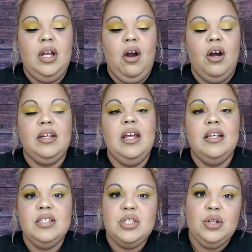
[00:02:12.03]
on
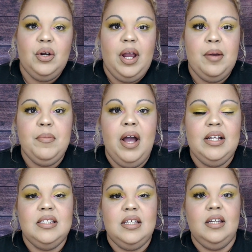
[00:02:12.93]
Instagram,
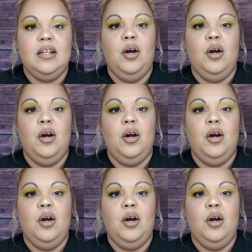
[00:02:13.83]
I did